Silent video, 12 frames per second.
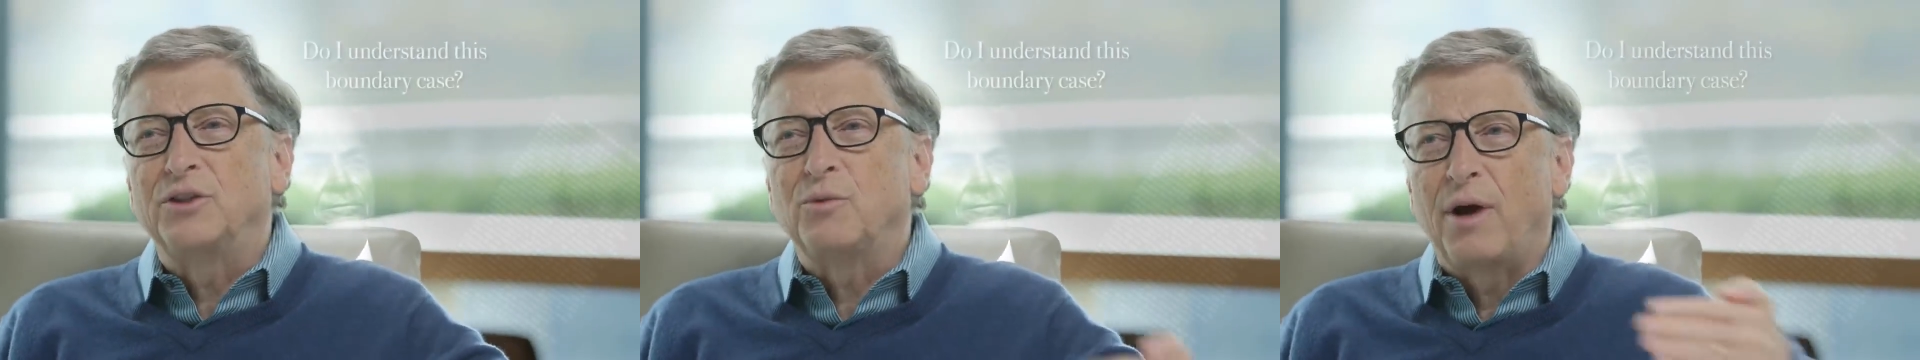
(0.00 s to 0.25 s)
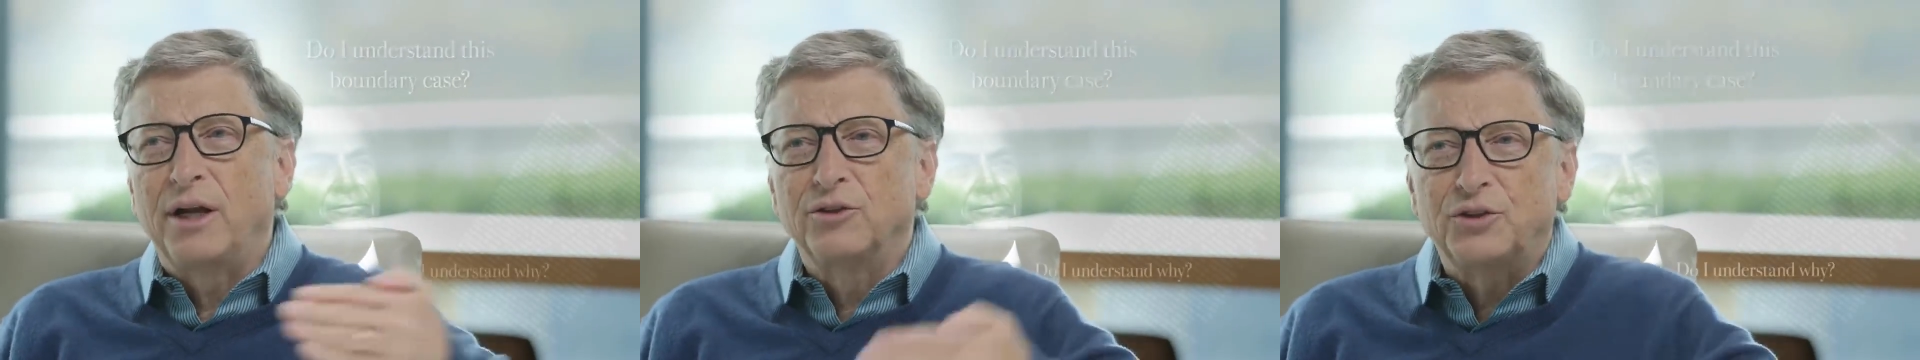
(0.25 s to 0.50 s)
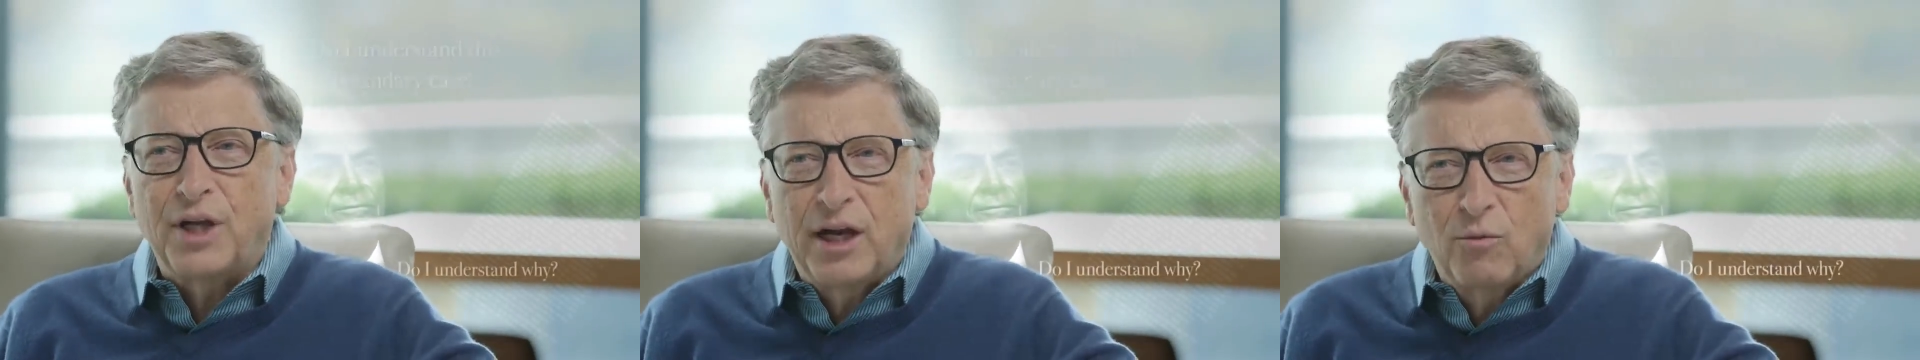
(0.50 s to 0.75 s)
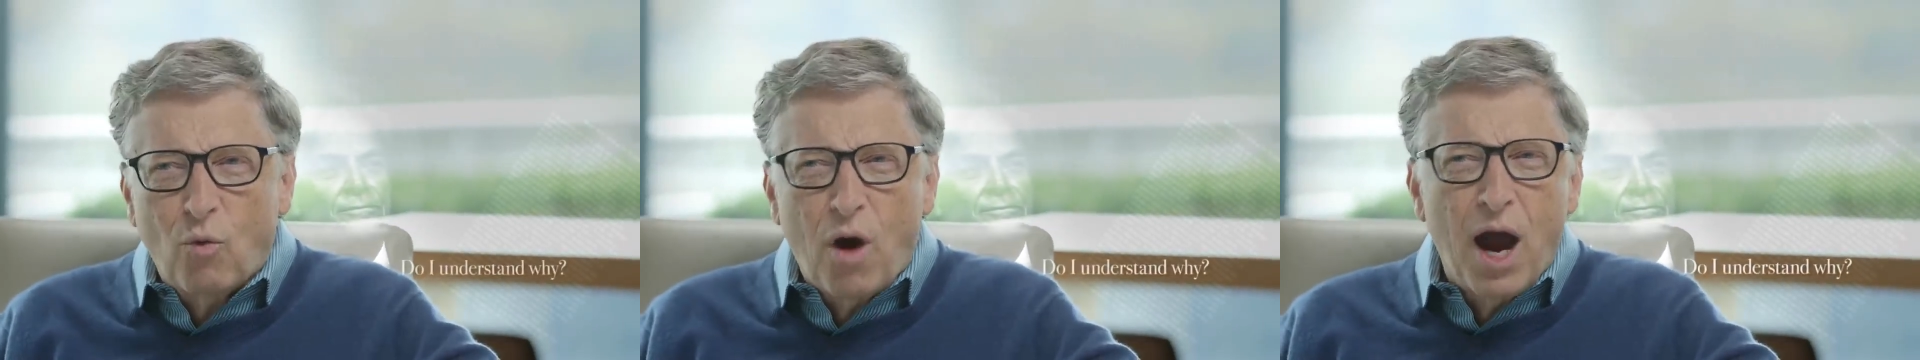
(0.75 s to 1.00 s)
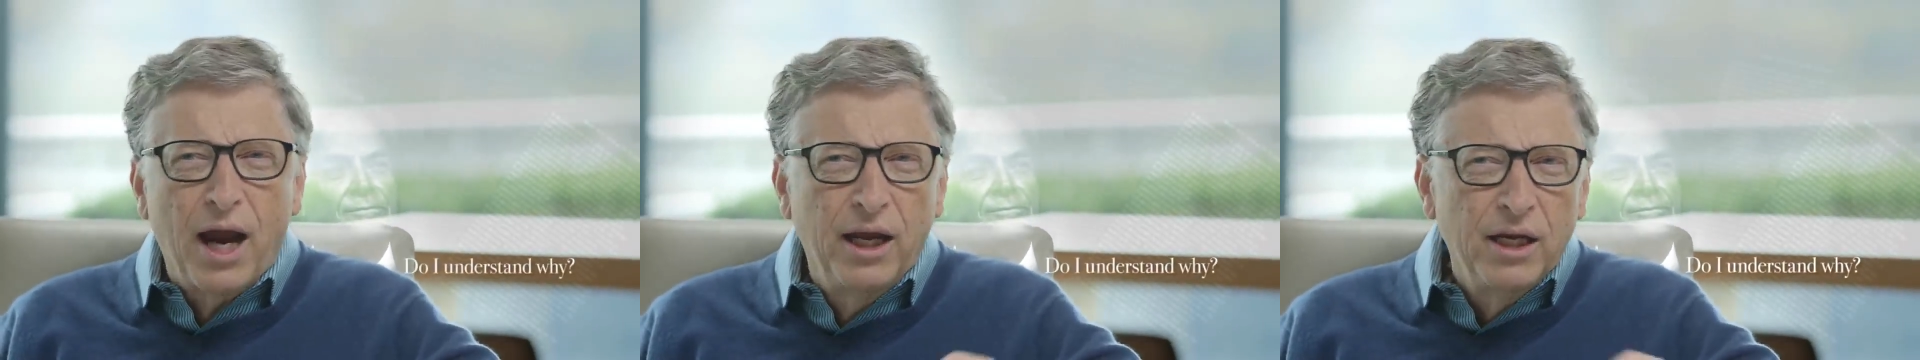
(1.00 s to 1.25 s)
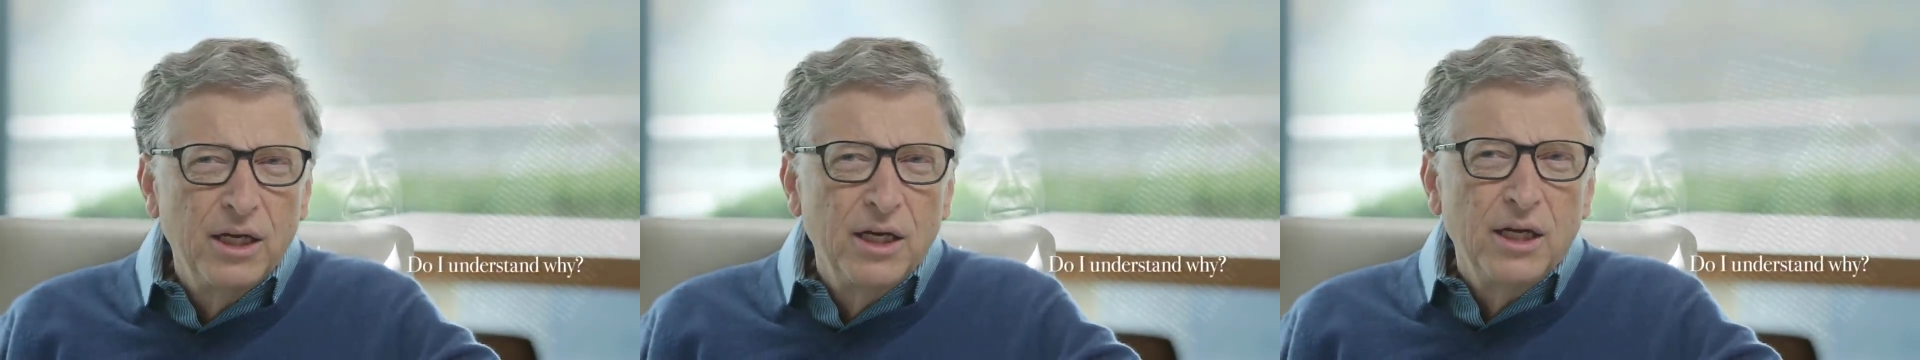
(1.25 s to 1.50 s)
Do I understand why
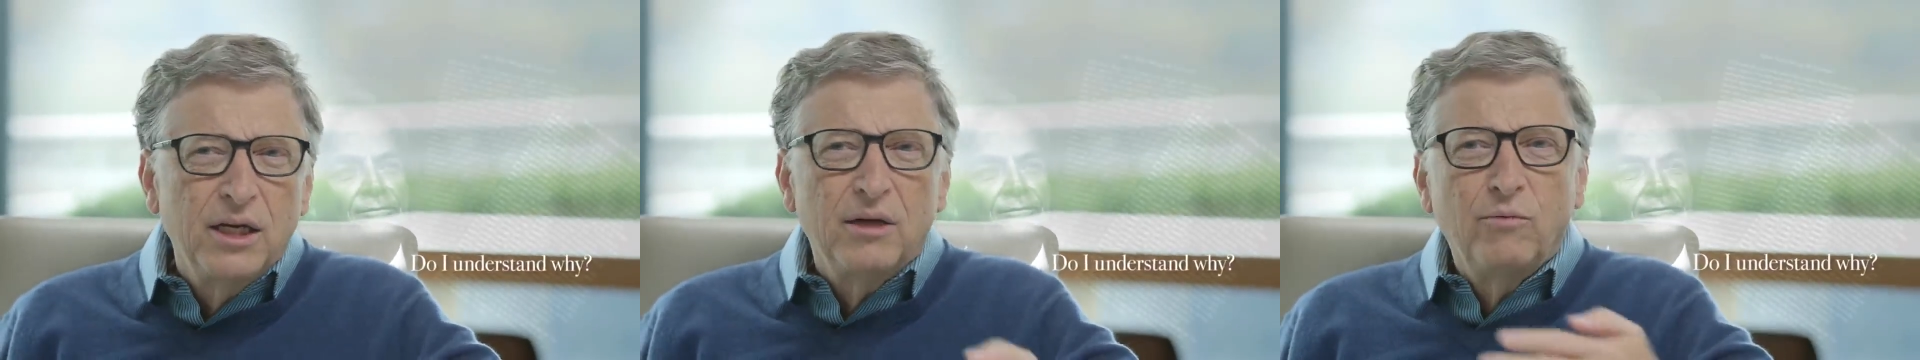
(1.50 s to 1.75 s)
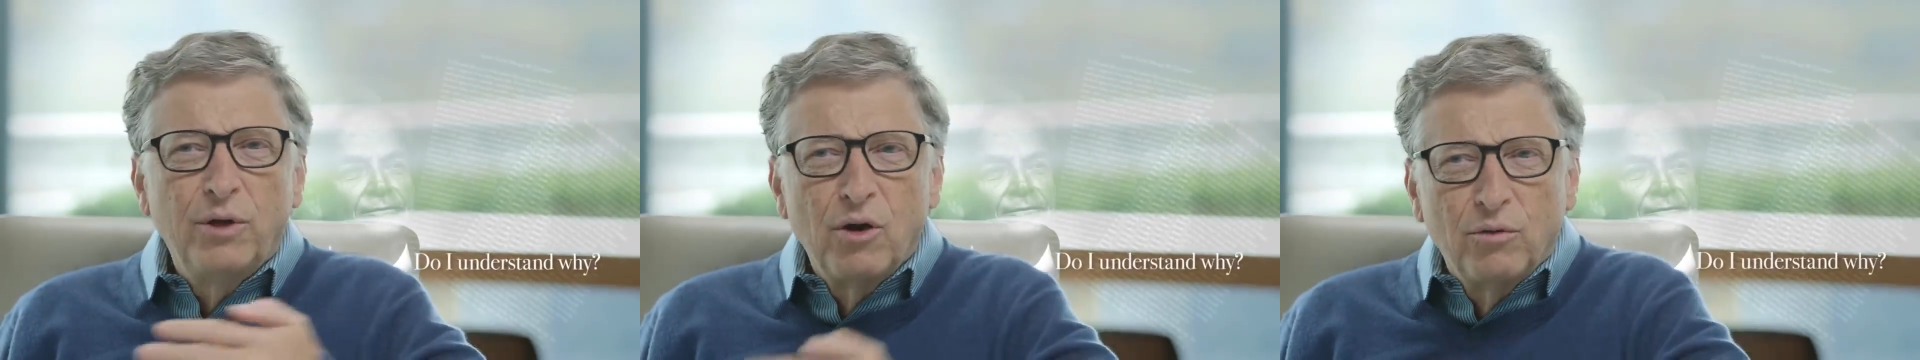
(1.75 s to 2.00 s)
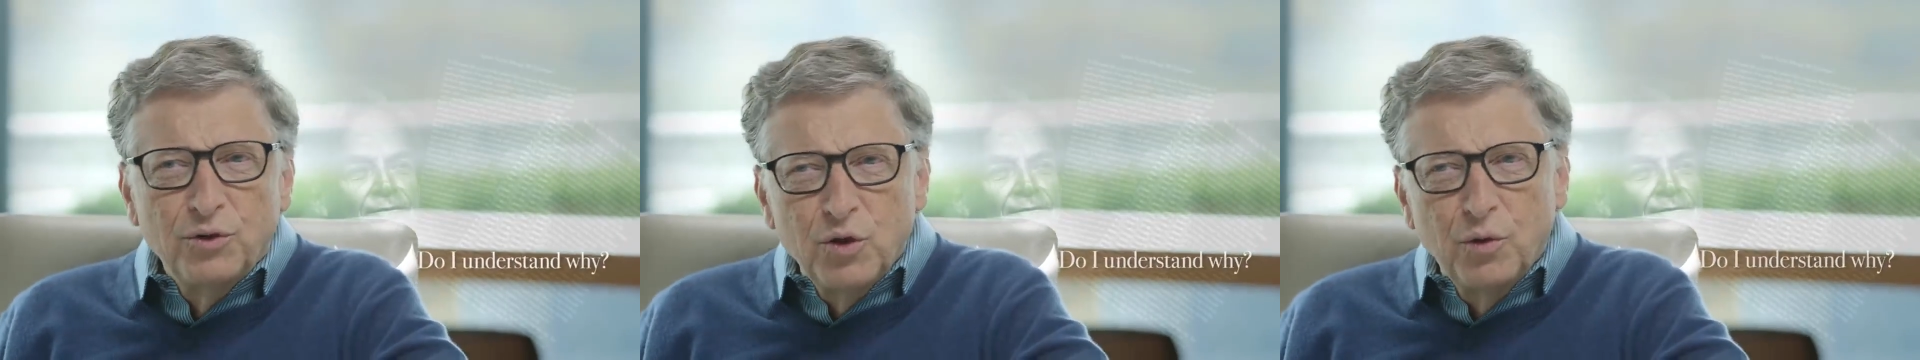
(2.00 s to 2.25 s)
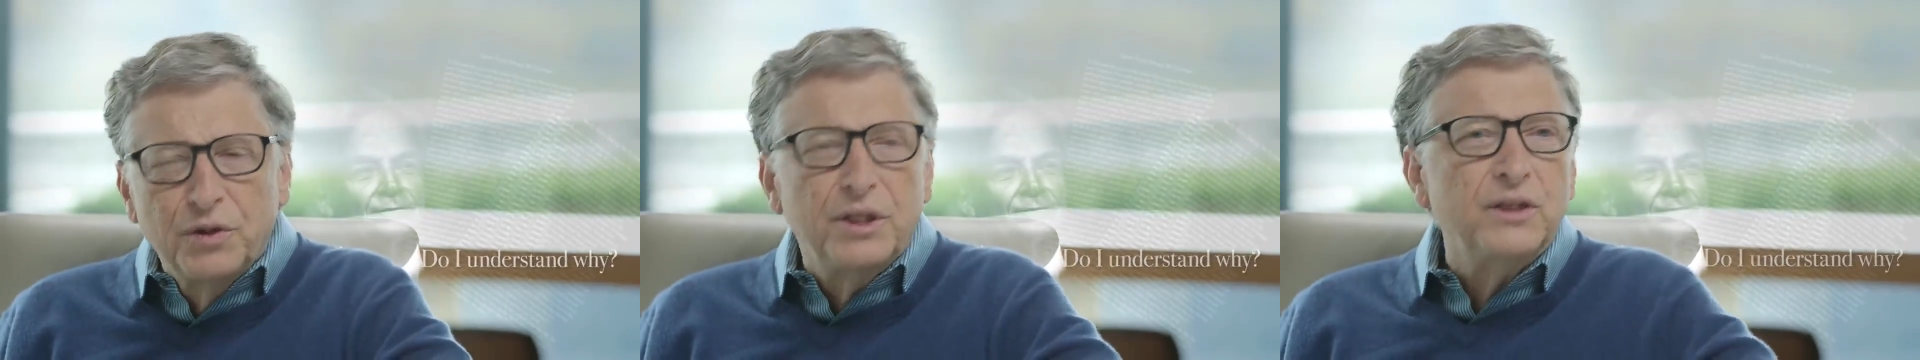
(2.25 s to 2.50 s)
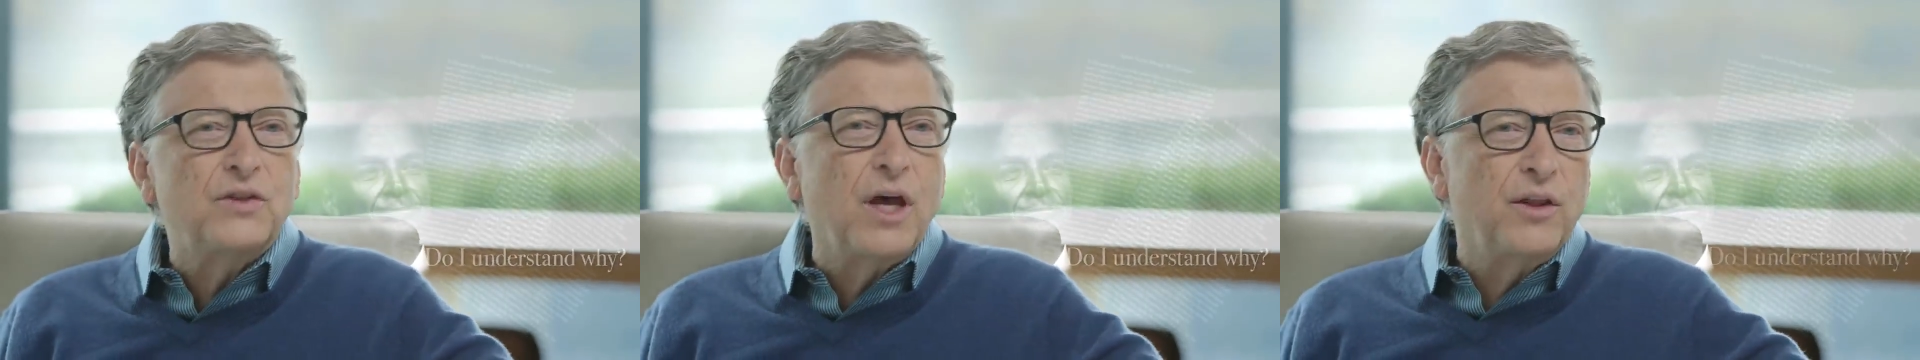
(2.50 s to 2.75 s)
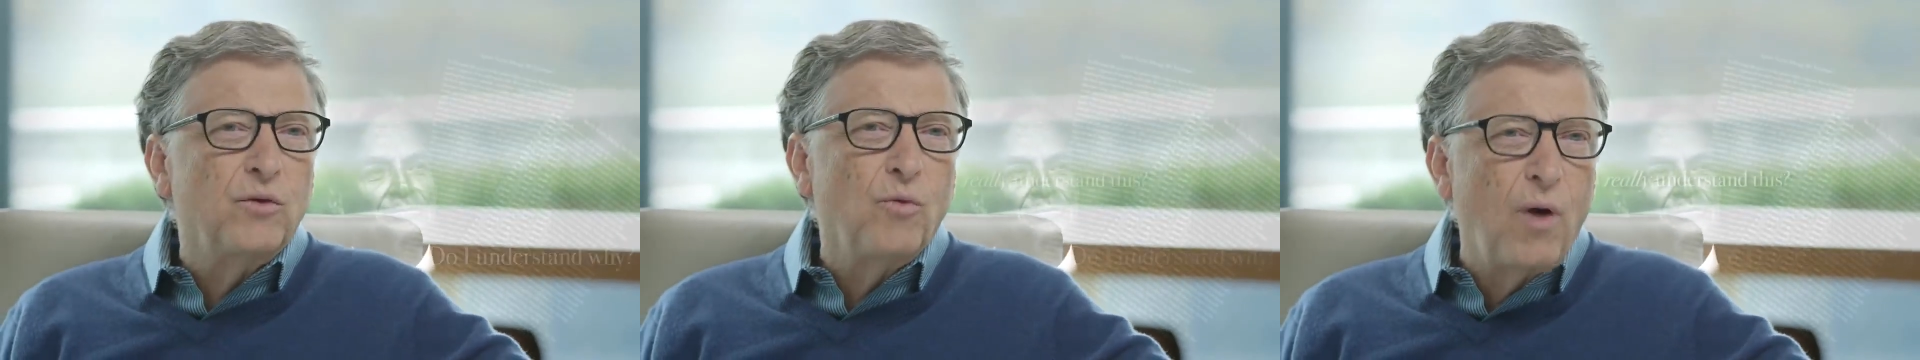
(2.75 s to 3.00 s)
we don't do it this
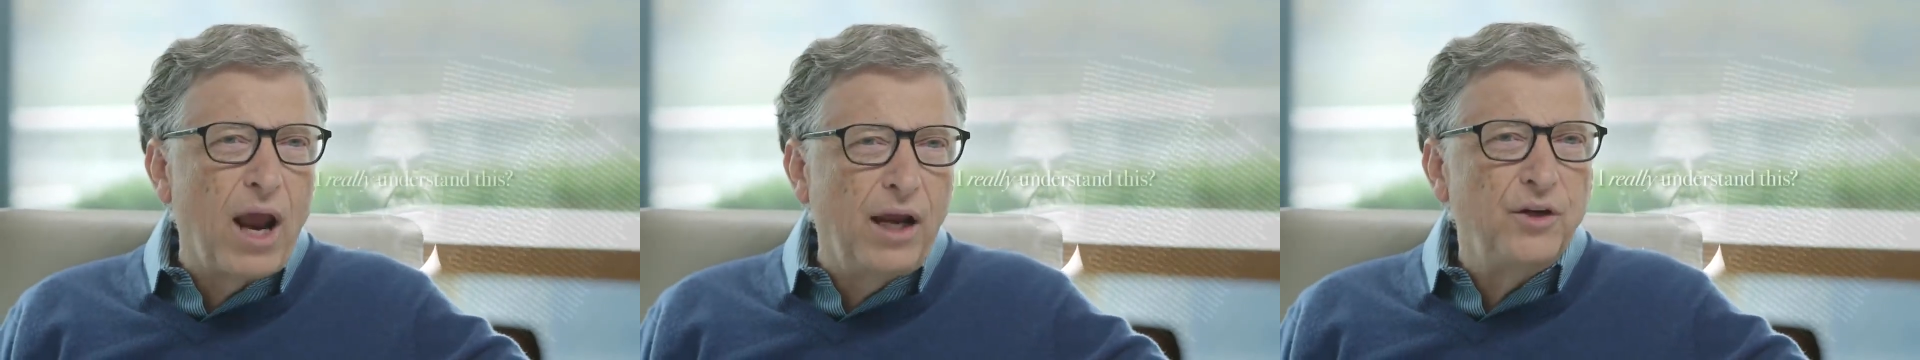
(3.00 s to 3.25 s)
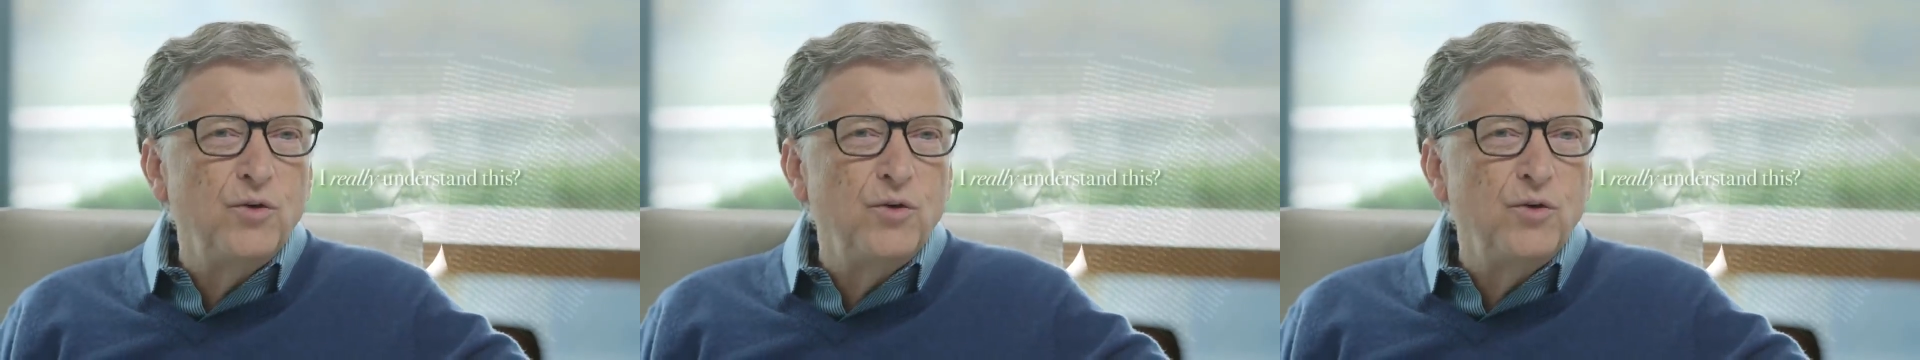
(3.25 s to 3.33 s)
other way?